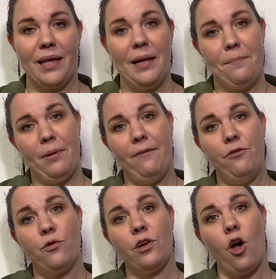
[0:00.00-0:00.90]
But if
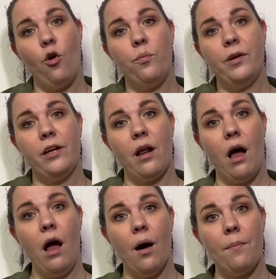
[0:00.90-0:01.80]
you can open it
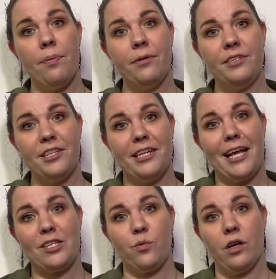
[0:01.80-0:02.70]
up to the
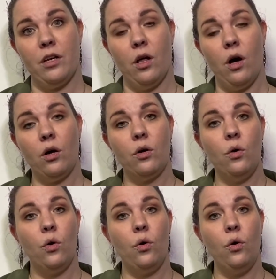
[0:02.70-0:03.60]
next one along,
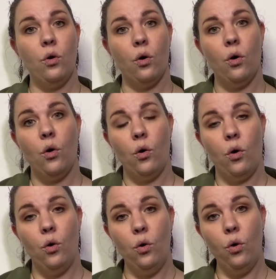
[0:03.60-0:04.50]
OO,
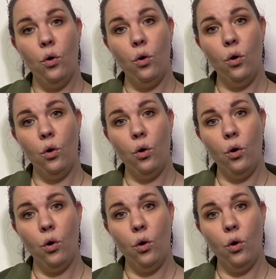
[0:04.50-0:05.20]
OO,